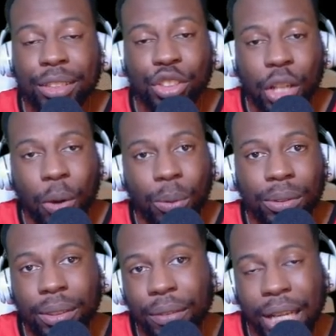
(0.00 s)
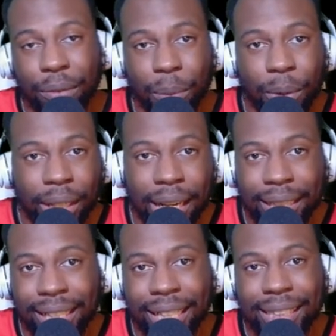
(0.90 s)
So hey, for more
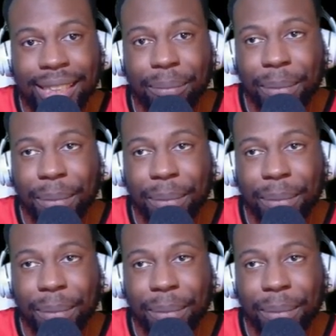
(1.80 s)
content like this,